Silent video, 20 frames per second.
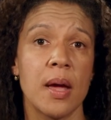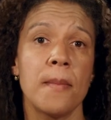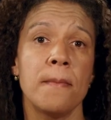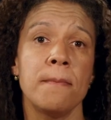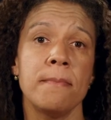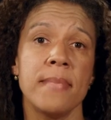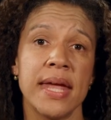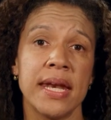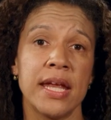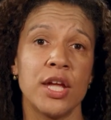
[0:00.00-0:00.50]

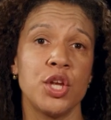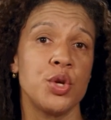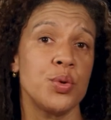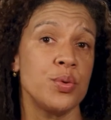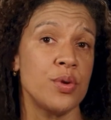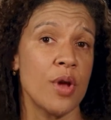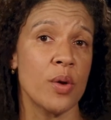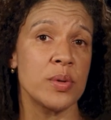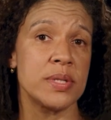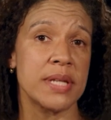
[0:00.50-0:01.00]
Many you
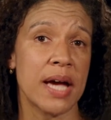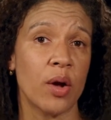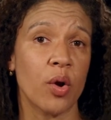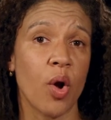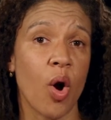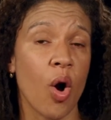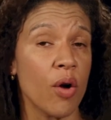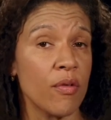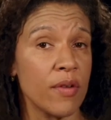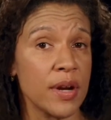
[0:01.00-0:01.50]
no doubt
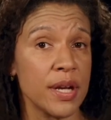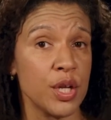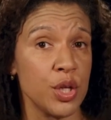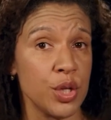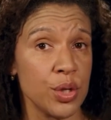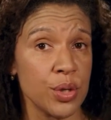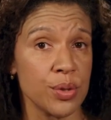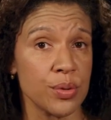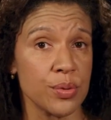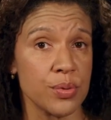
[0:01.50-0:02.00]
already
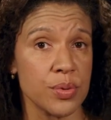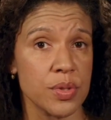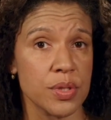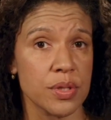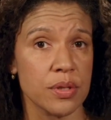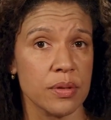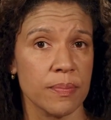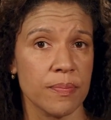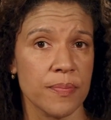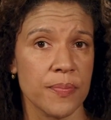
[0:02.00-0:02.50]

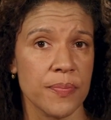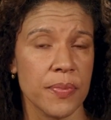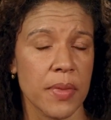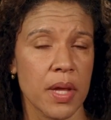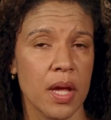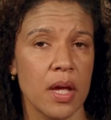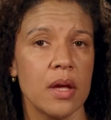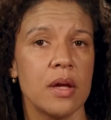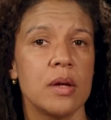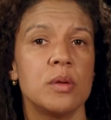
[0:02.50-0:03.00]
use.
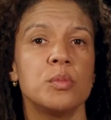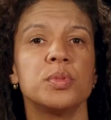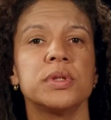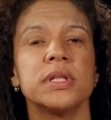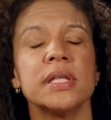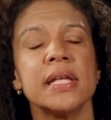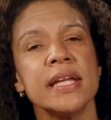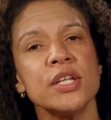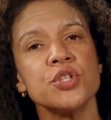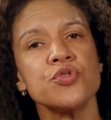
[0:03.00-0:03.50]

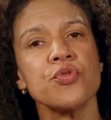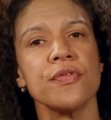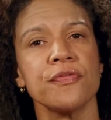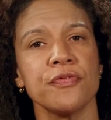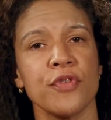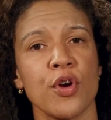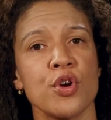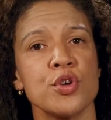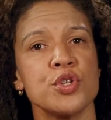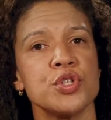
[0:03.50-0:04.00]
Please
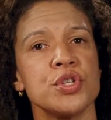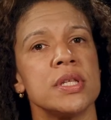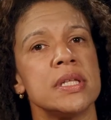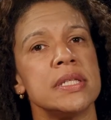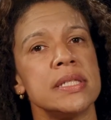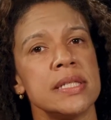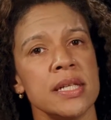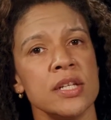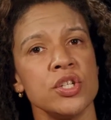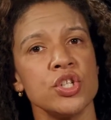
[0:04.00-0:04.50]
refer to the
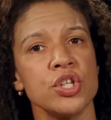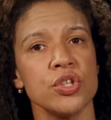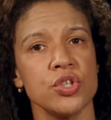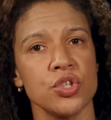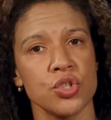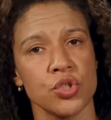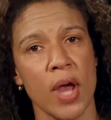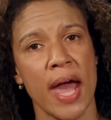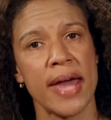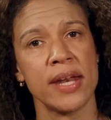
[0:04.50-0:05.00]
Teaching
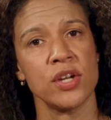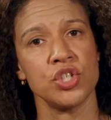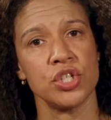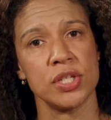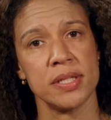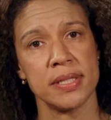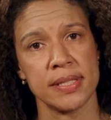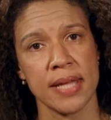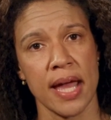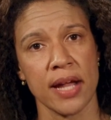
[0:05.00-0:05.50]

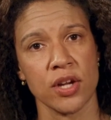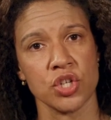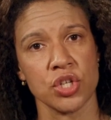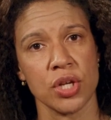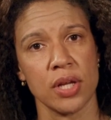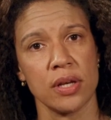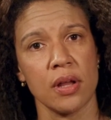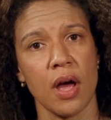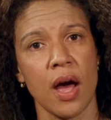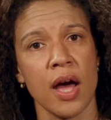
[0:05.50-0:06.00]
Strategies
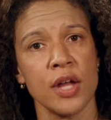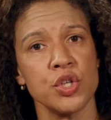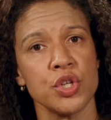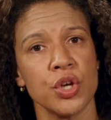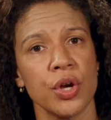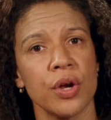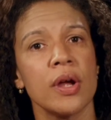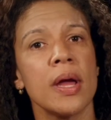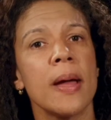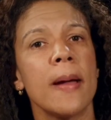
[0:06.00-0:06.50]
section
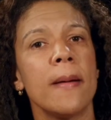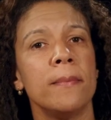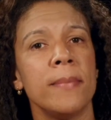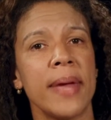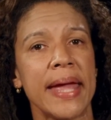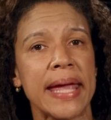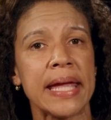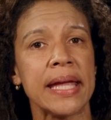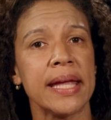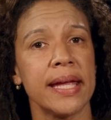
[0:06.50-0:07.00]
under
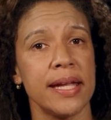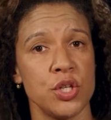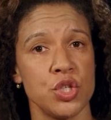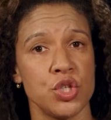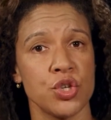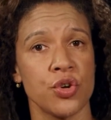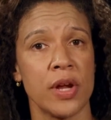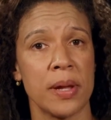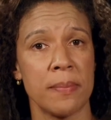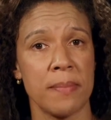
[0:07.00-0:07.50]
Making
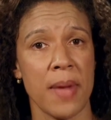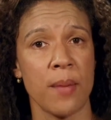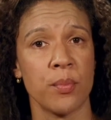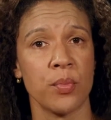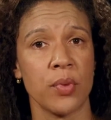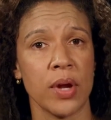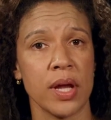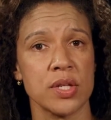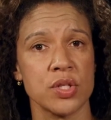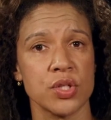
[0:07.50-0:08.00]
Enduring
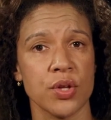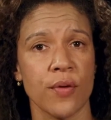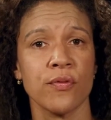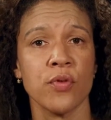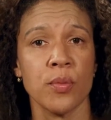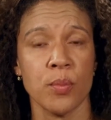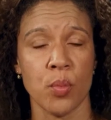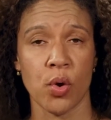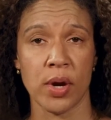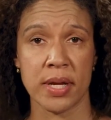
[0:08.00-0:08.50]
Memories
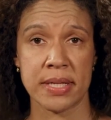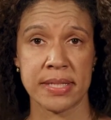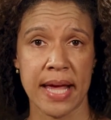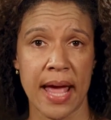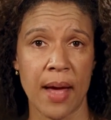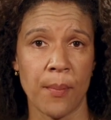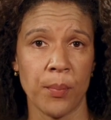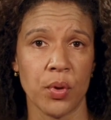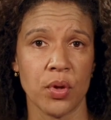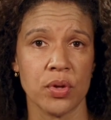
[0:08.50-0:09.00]
for more
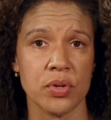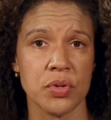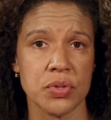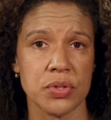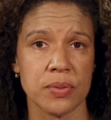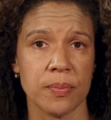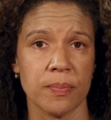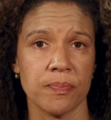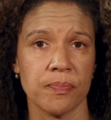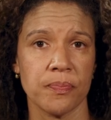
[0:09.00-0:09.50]
examples.